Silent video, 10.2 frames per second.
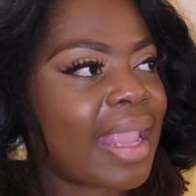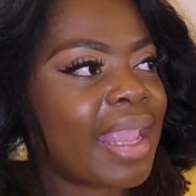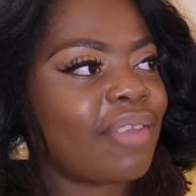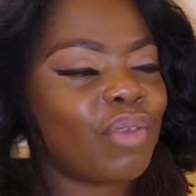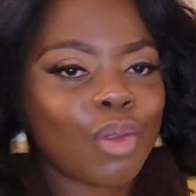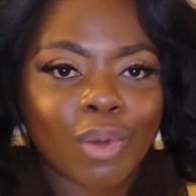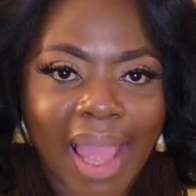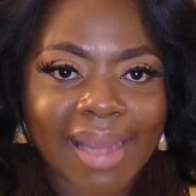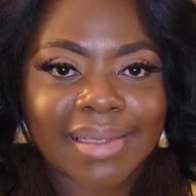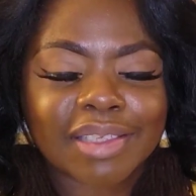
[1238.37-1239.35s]
If you
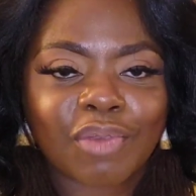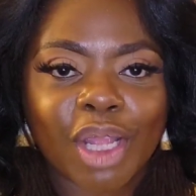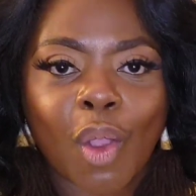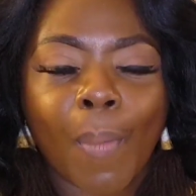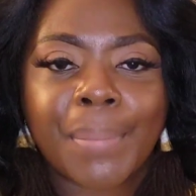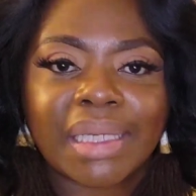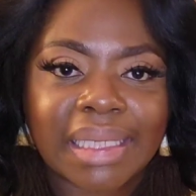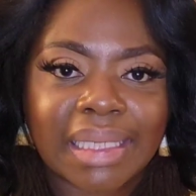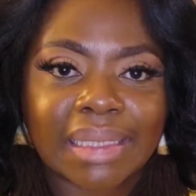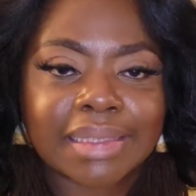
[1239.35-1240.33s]
like this video,
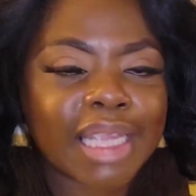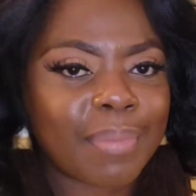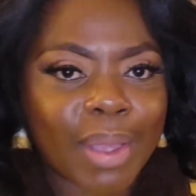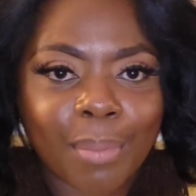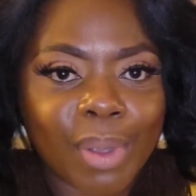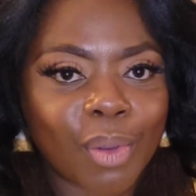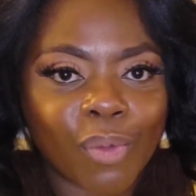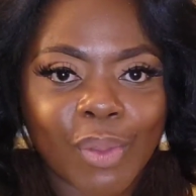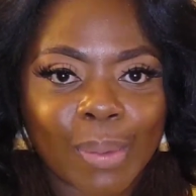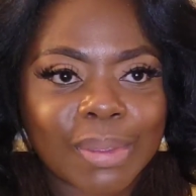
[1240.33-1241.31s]
please give me a big
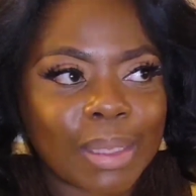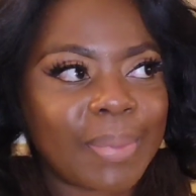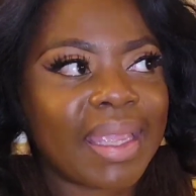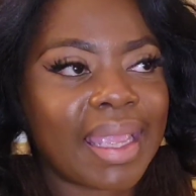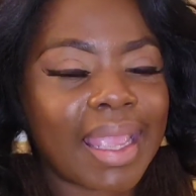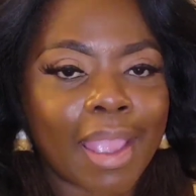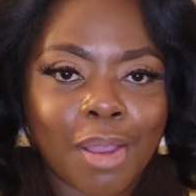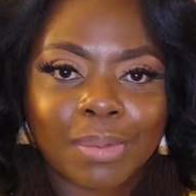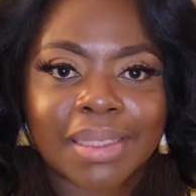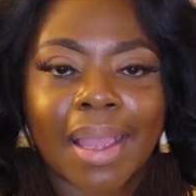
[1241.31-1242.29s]
old thumbs up. It
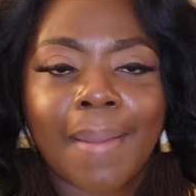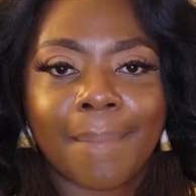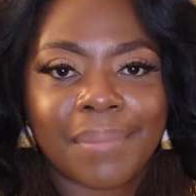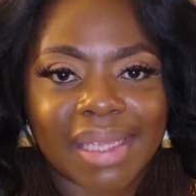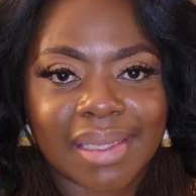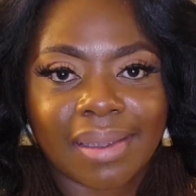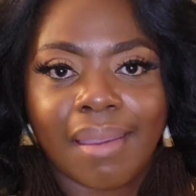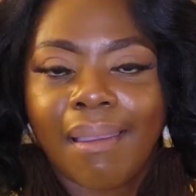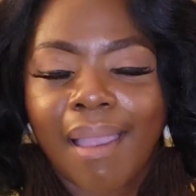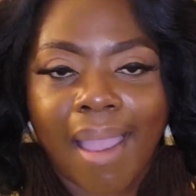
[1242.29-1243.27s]
helps me
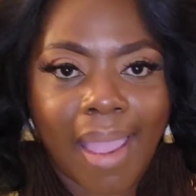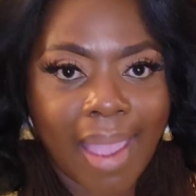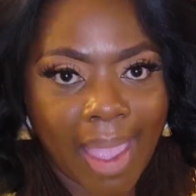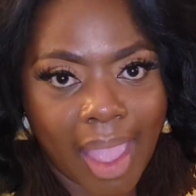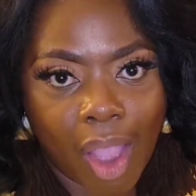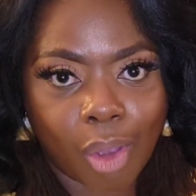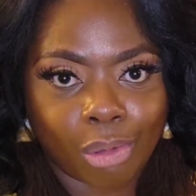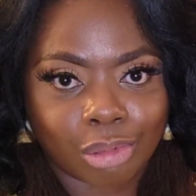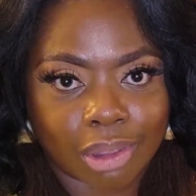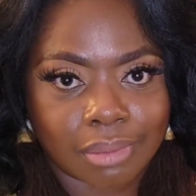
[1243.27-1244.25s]

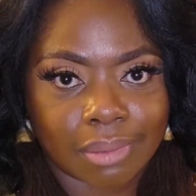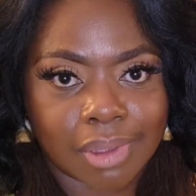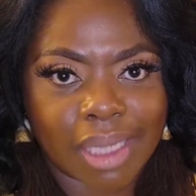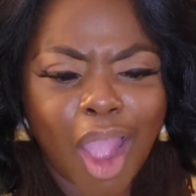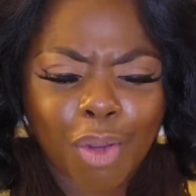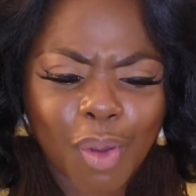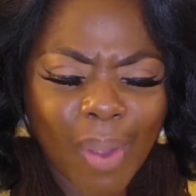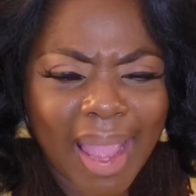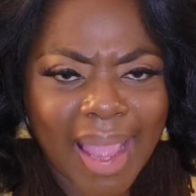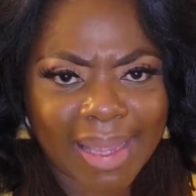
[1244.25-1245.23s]
out. Y'all know
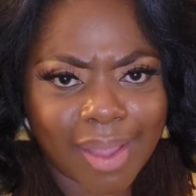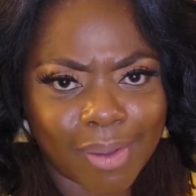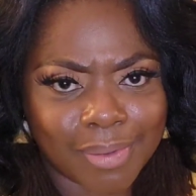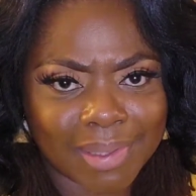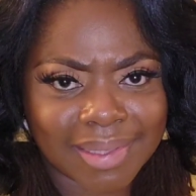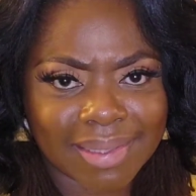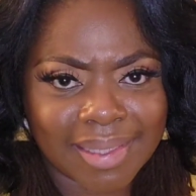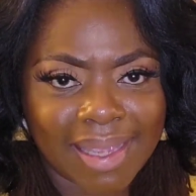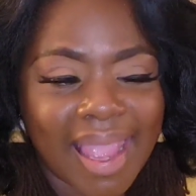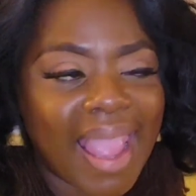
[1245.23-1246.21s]
how it goes.
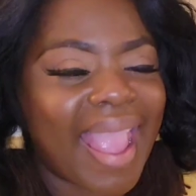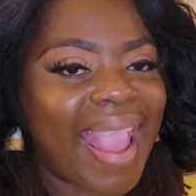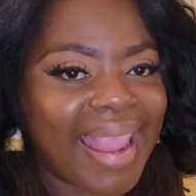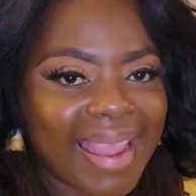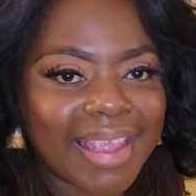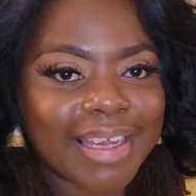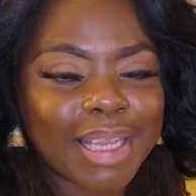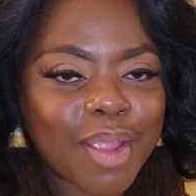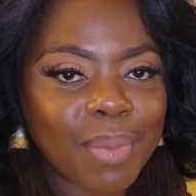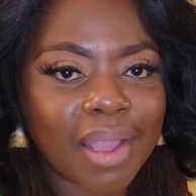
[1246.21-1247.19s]
And
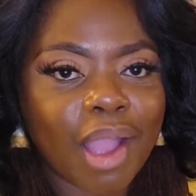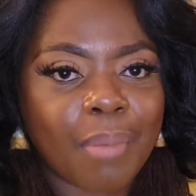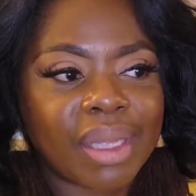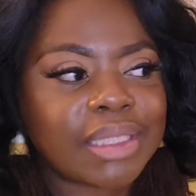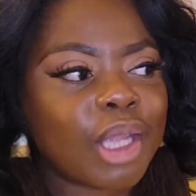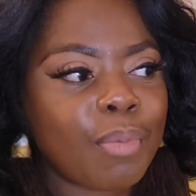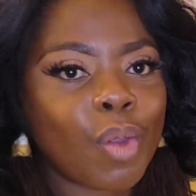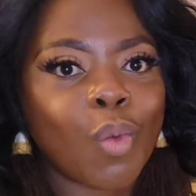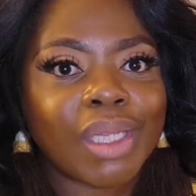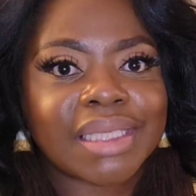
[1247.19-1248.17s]
leave me a comment. Tell
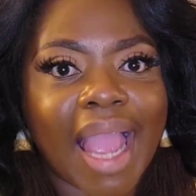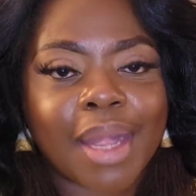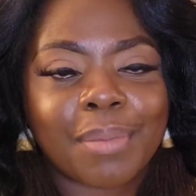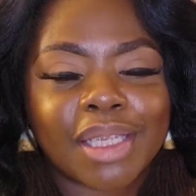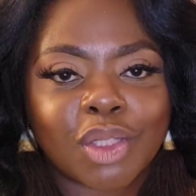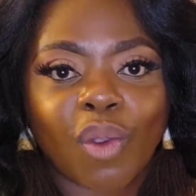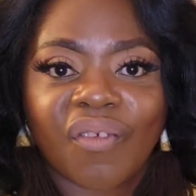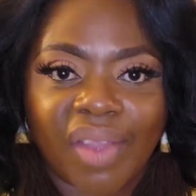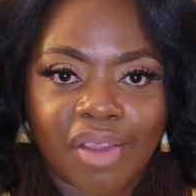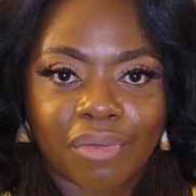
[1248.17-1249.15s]
me which item is your
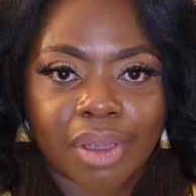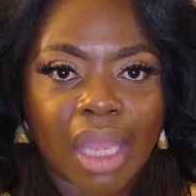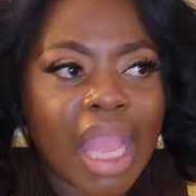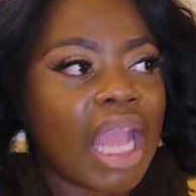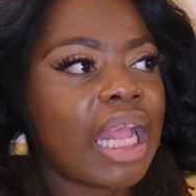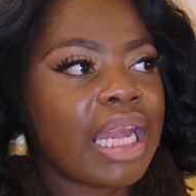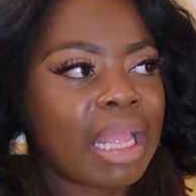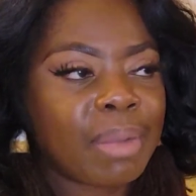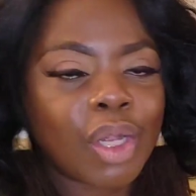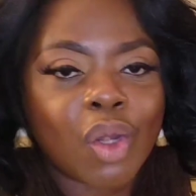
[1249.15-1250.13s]
favorite.
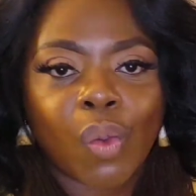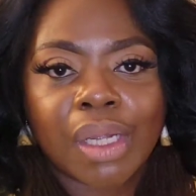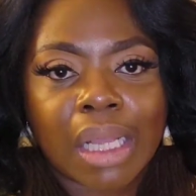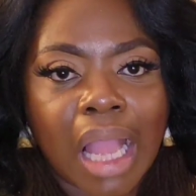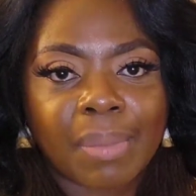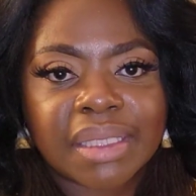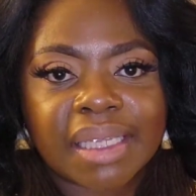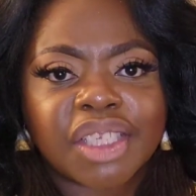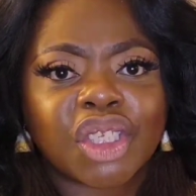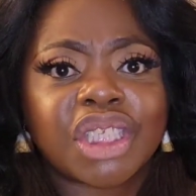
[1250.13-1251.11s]
Let me know in the comment
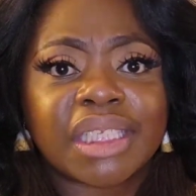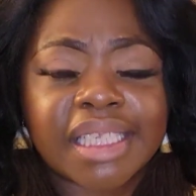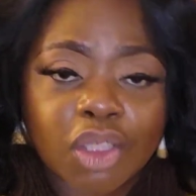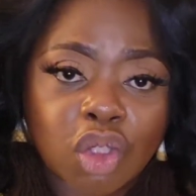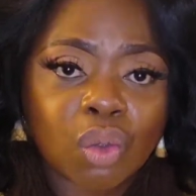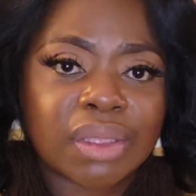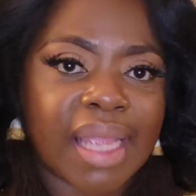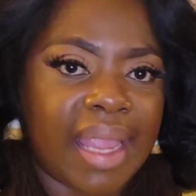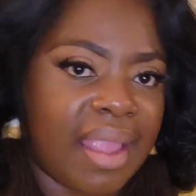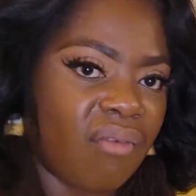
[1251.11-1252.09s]
section, did you
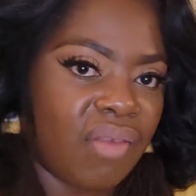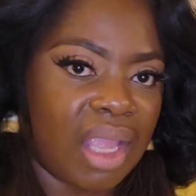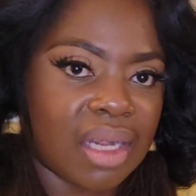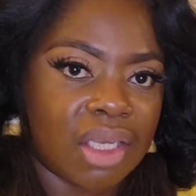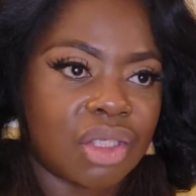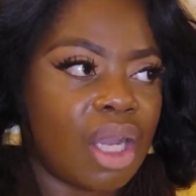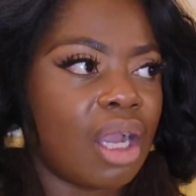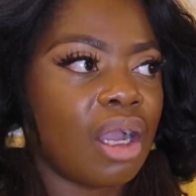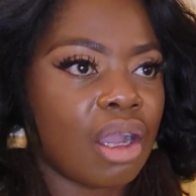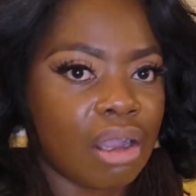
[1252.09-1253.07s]
take advantage
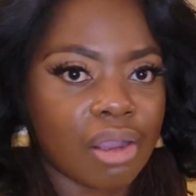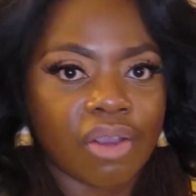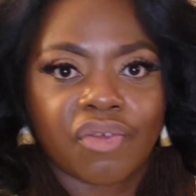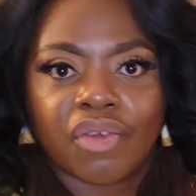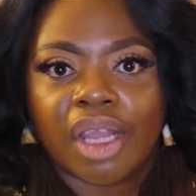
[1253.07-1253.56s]
of